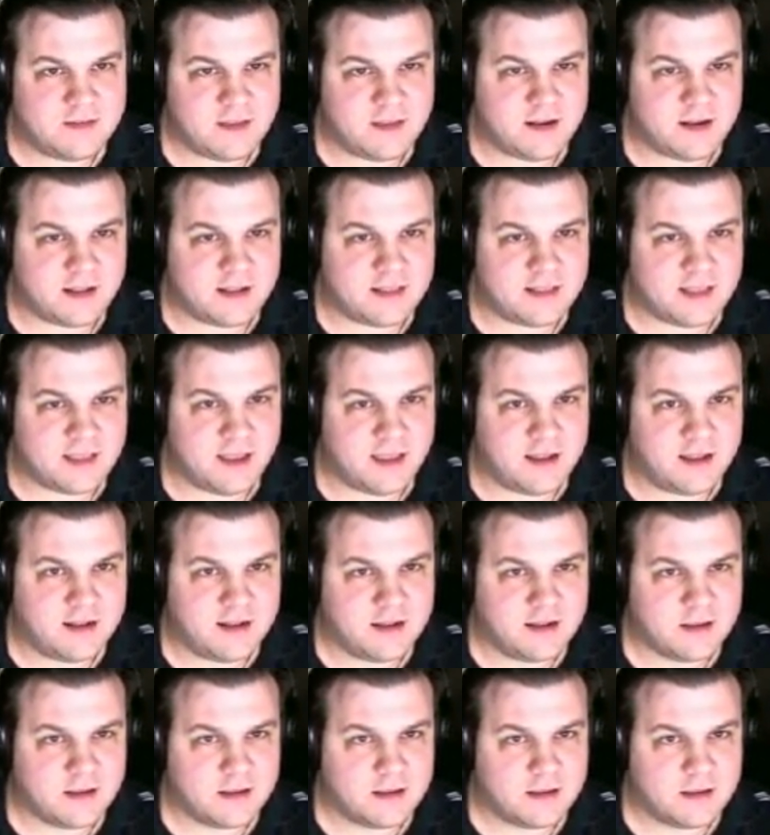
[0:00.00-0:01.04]
At least you
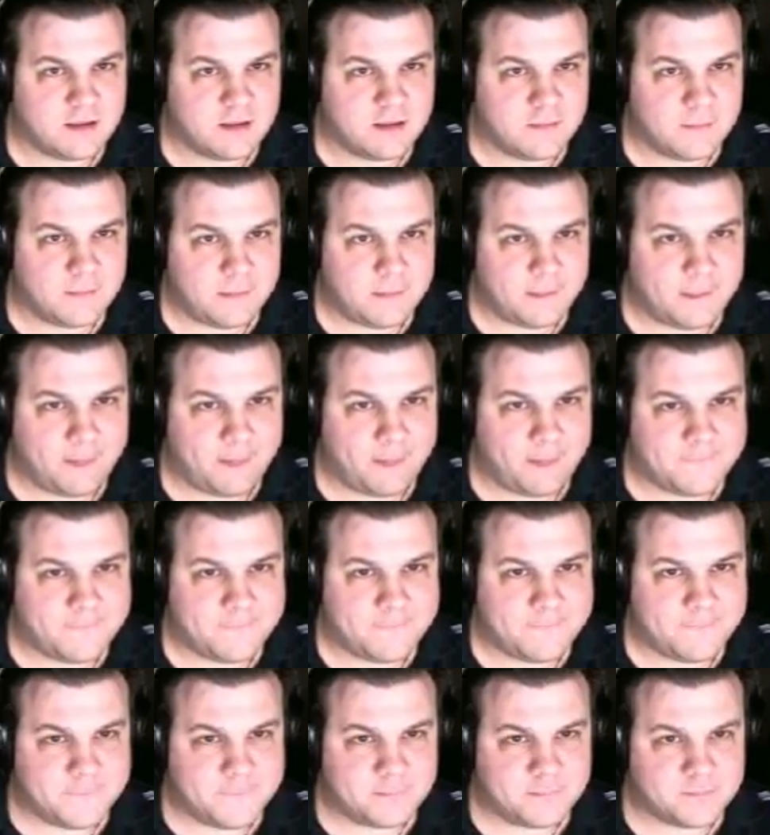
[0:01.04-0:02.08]
can have fun with the
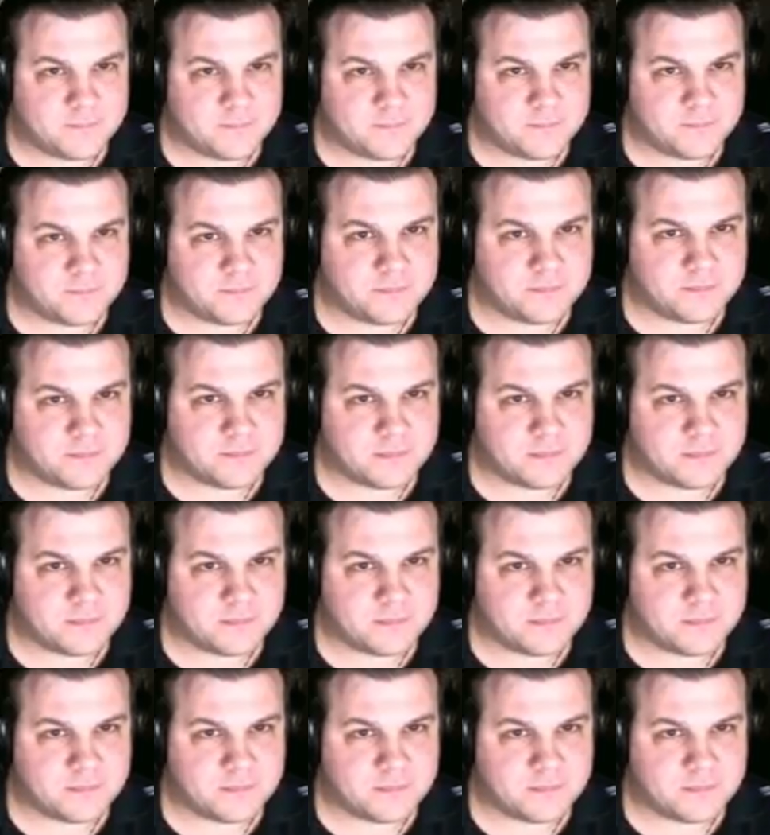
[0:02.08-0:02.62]
hockey puck.